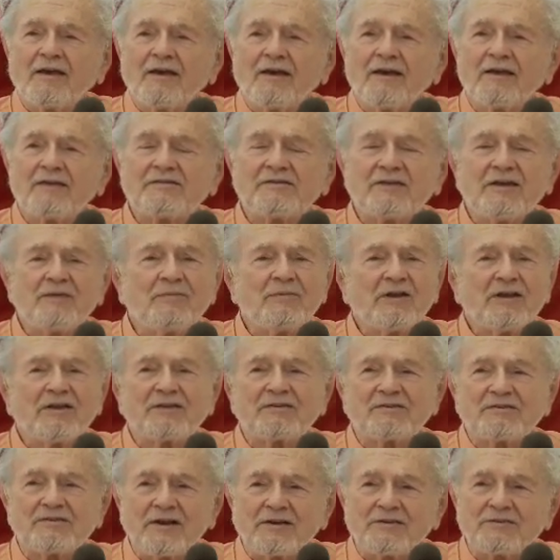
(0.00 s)
It seemed
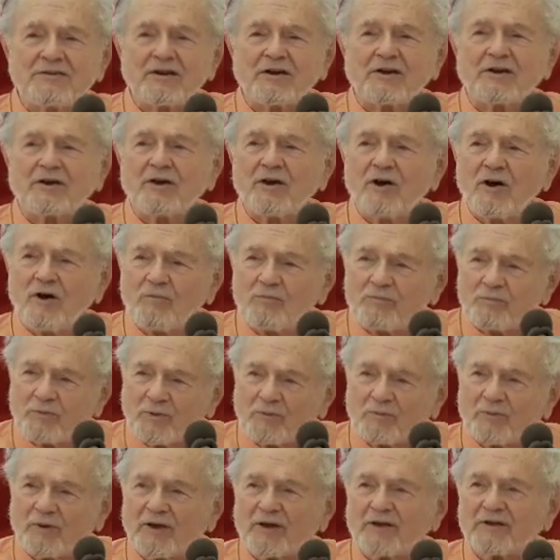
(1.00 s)
like such a
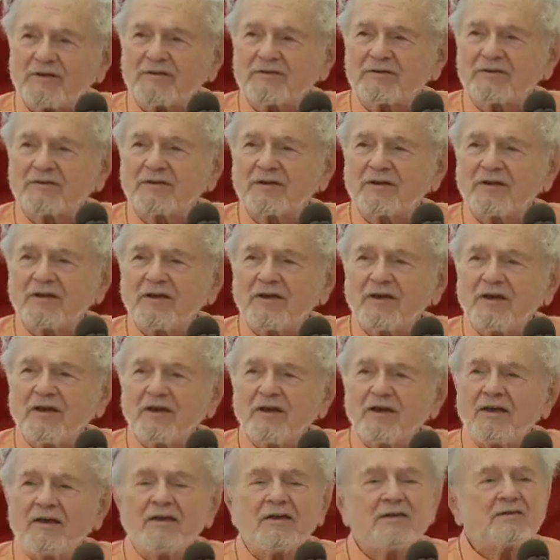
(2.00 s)
compromise.
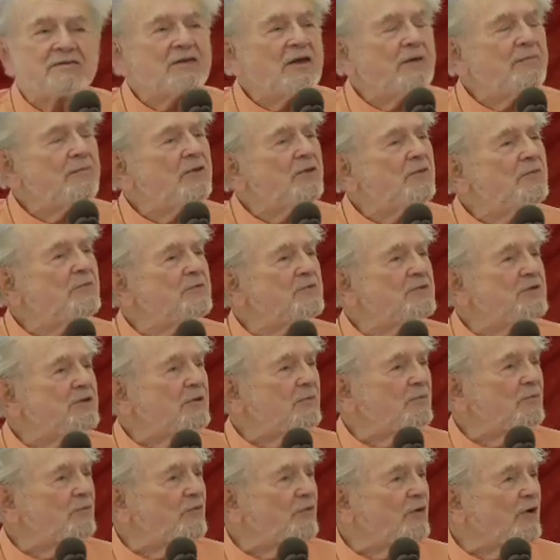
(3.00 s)
Some of them
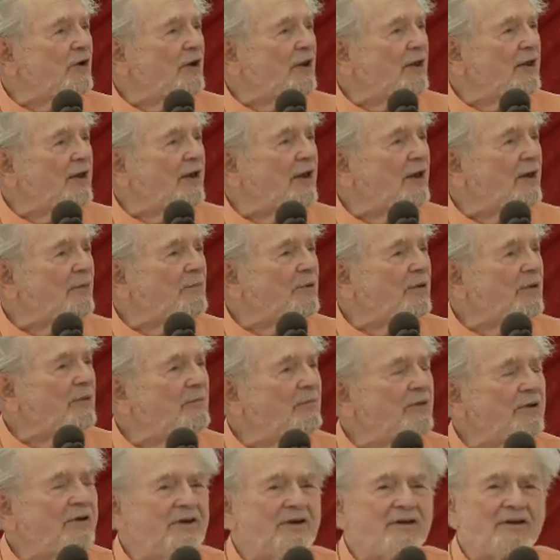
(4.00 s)
seemed fairly happy,
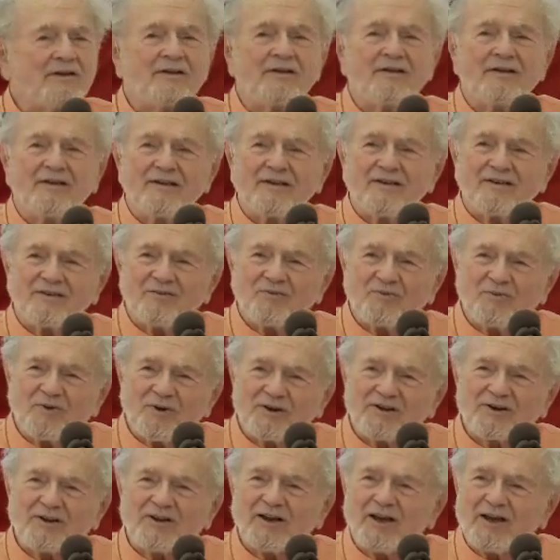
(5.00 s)
but
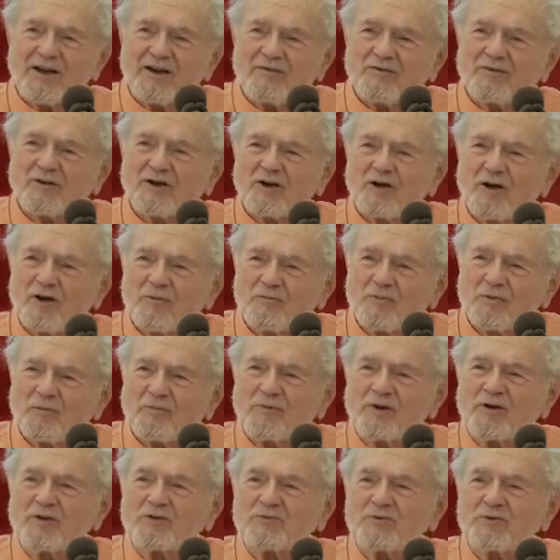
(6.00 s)
what kind of a
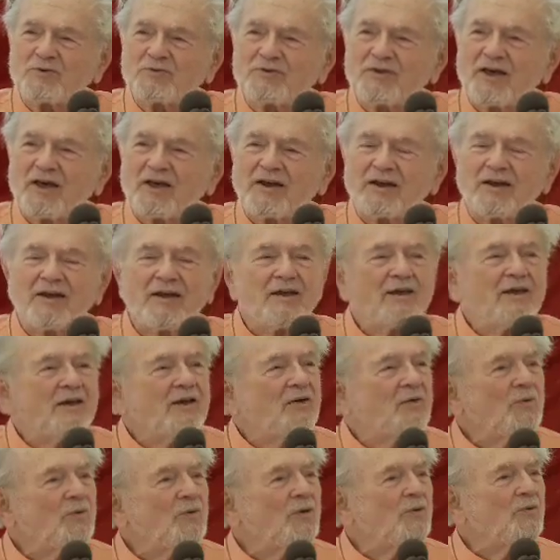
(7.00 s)
compromise was that
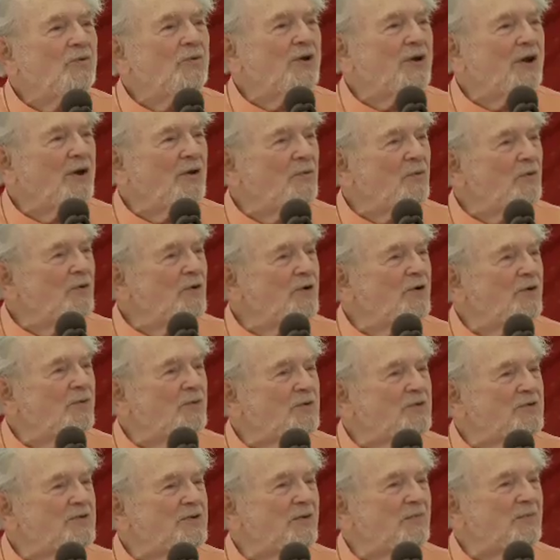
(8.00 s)
when what I wanted
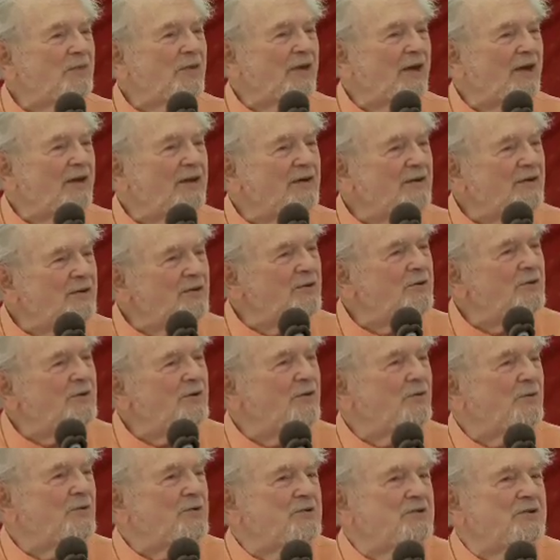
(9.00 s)
was something I knew
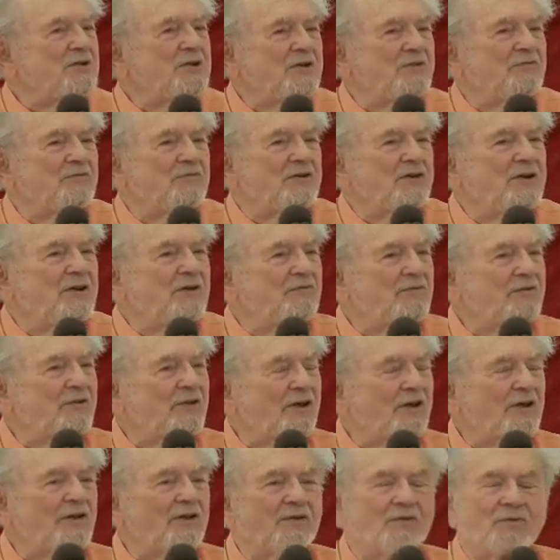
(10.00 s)
it was
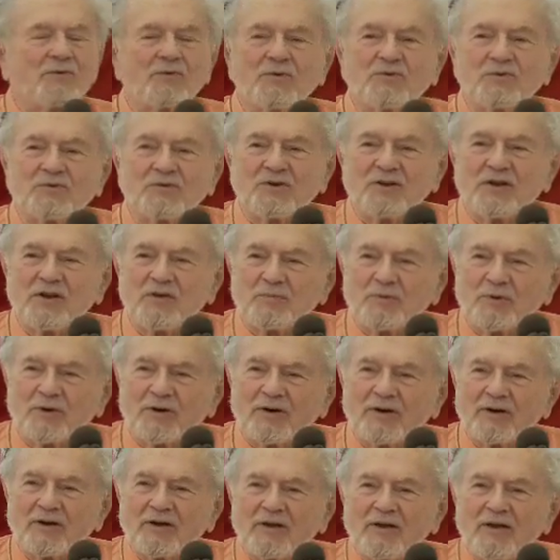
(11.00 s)
difficult, it was
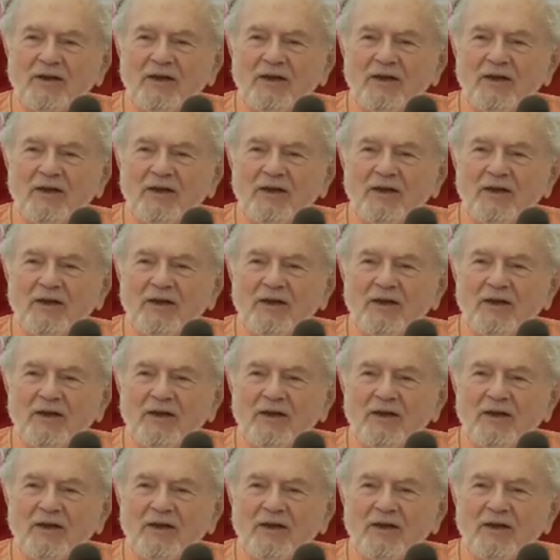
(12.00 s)
deeper?